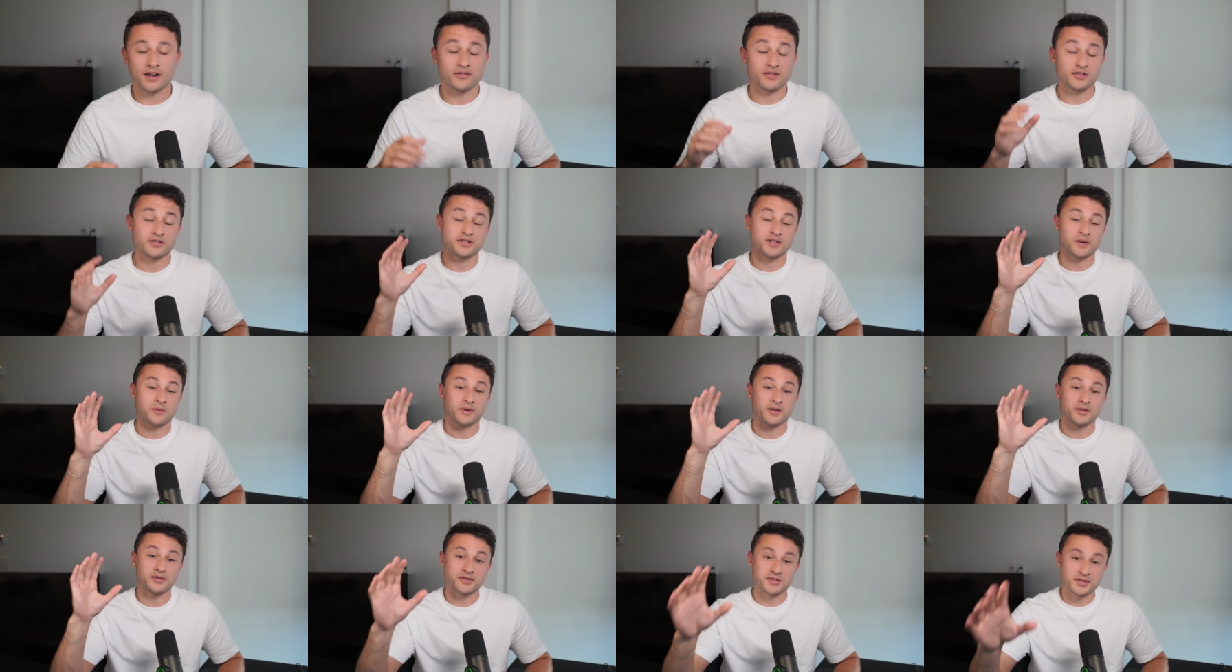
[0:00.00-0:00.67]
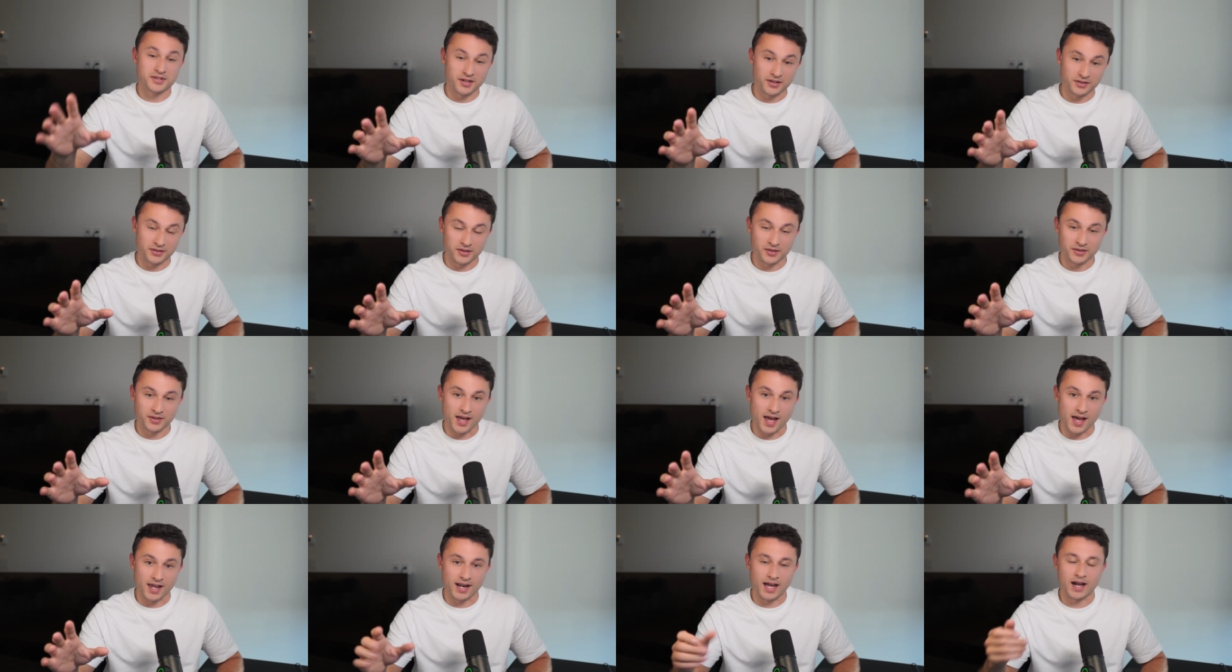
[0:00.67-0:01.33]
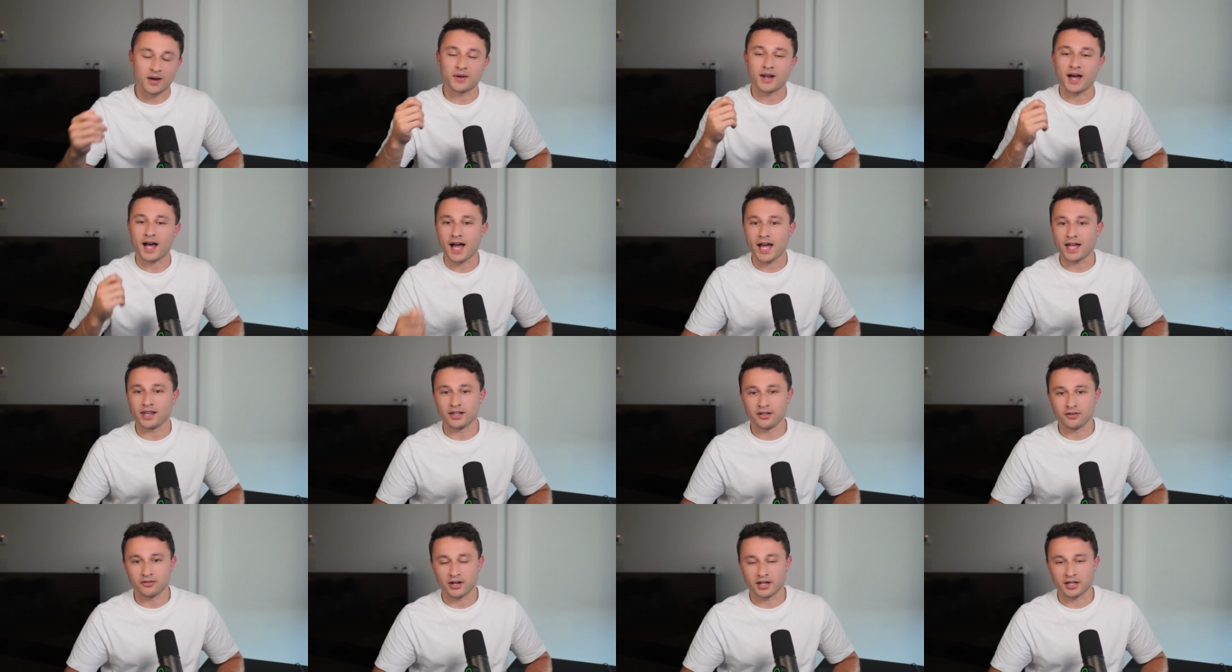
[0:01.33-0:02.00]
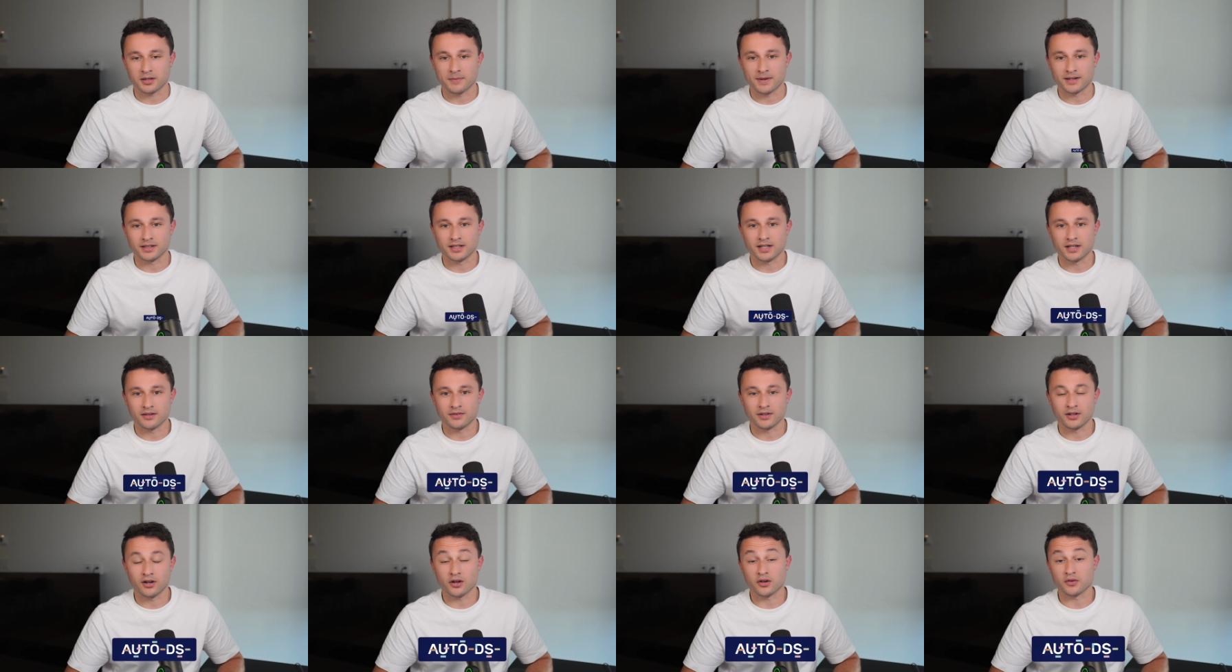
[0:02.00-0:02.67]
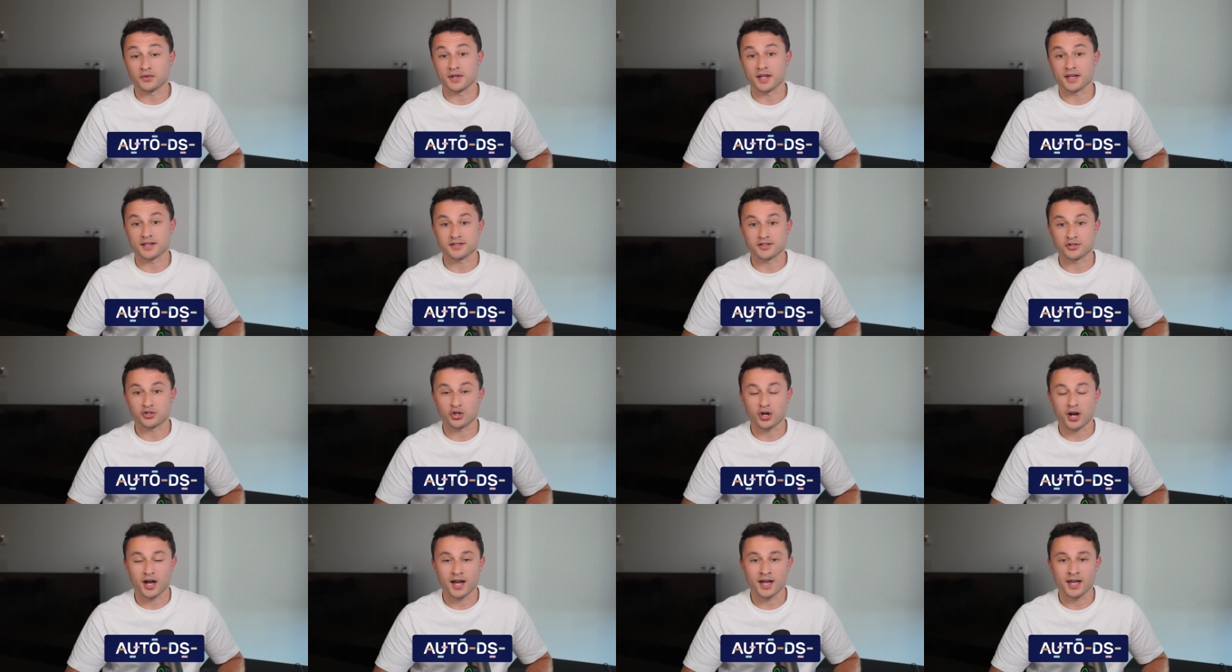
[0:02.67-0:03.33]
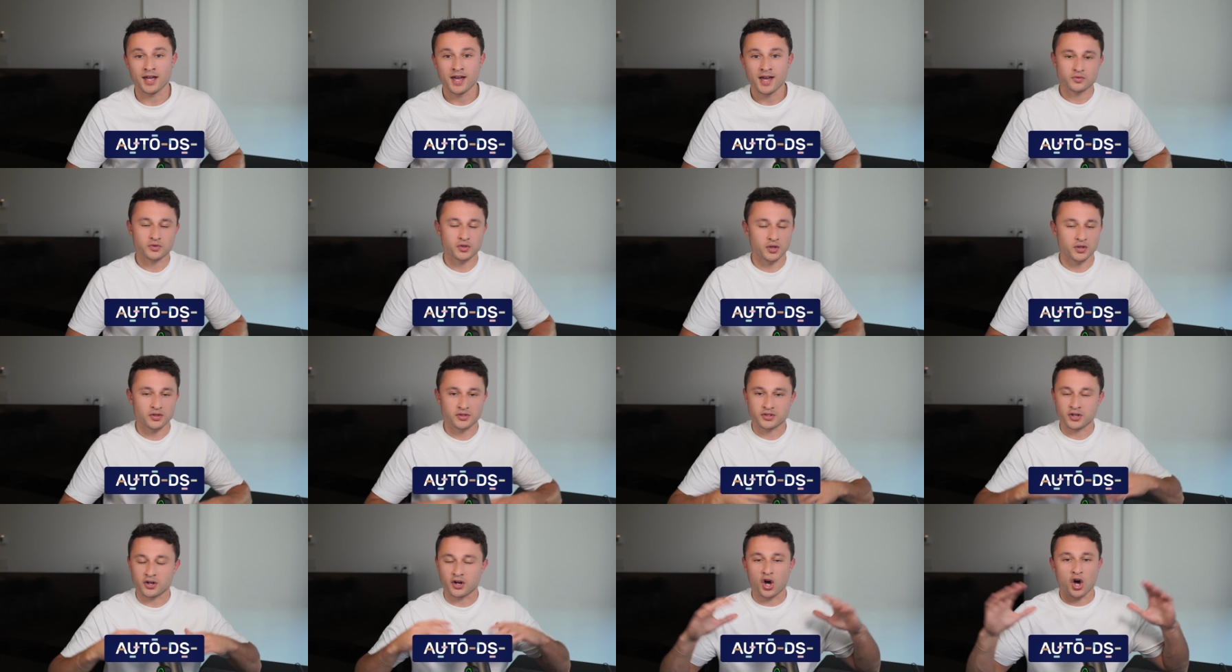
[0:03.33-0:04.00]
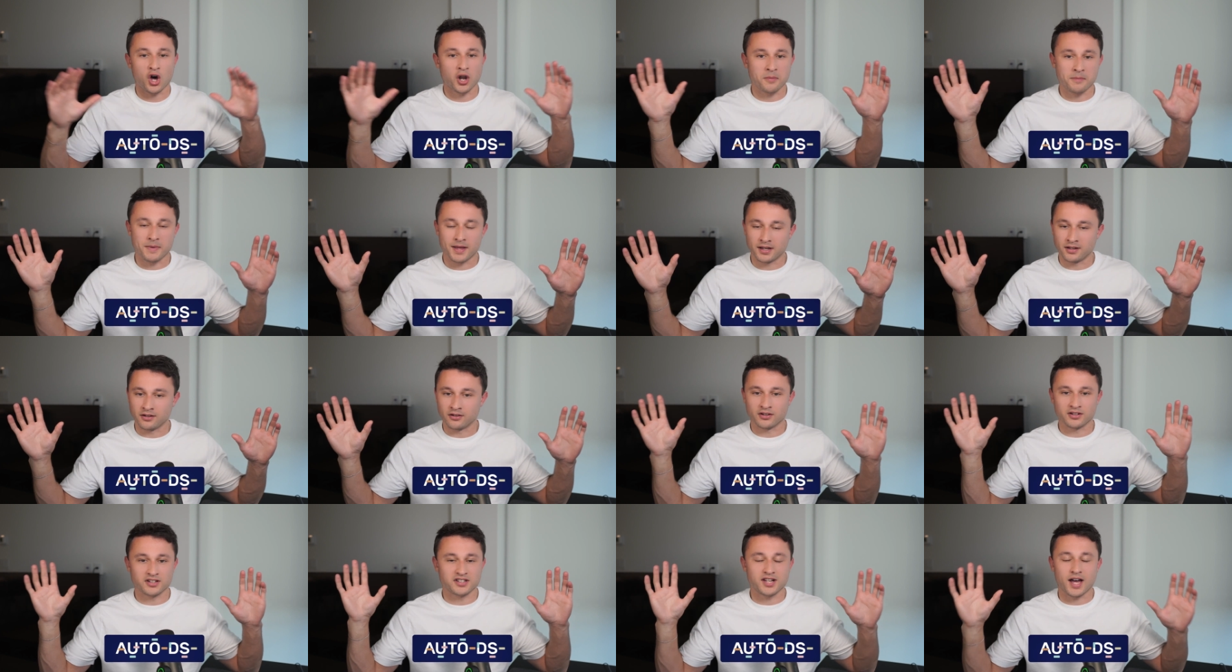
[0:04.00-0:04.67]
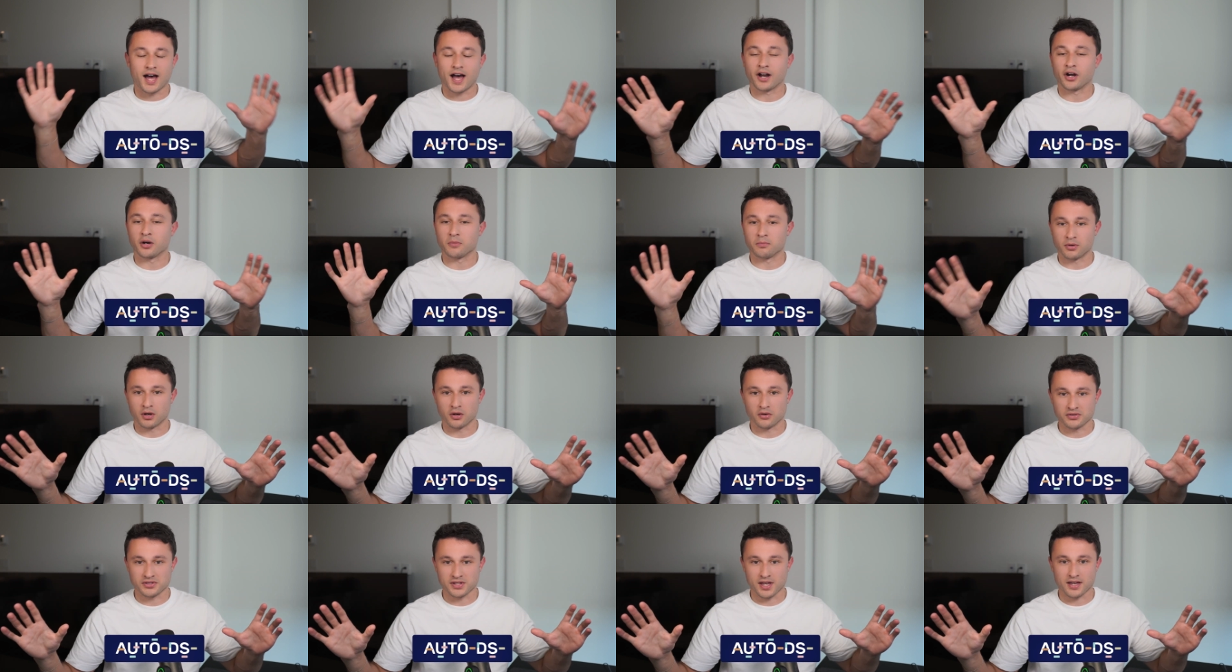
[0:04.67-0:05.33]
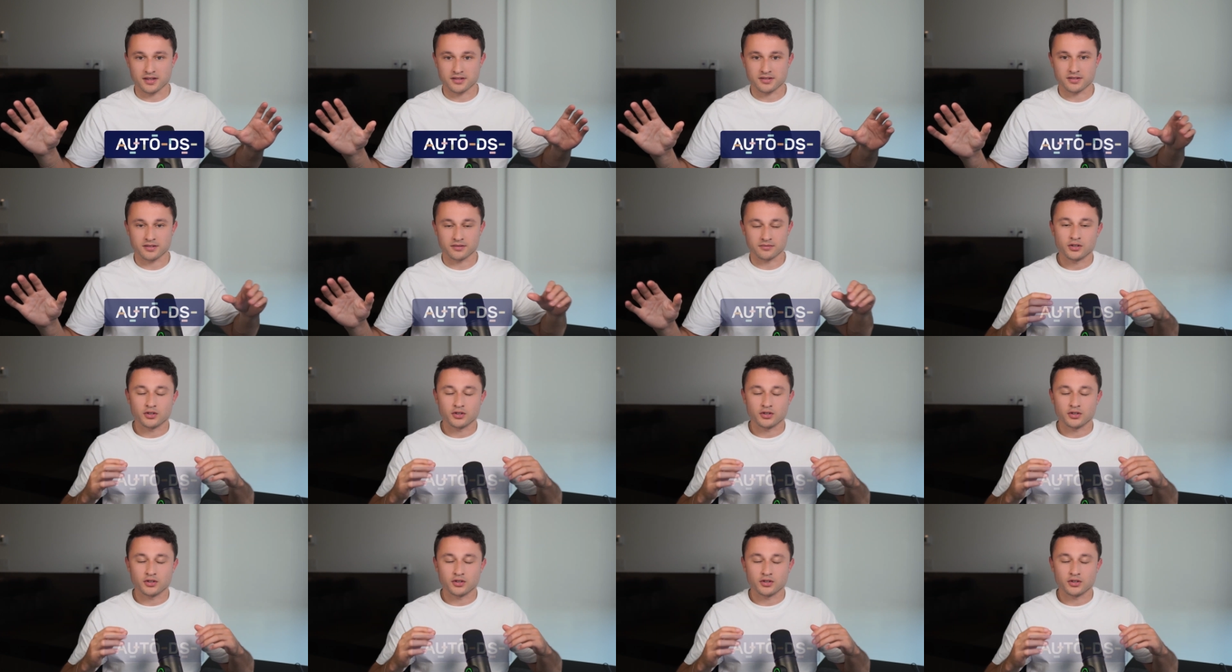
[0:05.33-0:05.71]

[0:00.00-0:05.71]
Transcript: if you're someone who's still doing that, I would highly recommend giving AutoDS a try so you can start automating your entire process.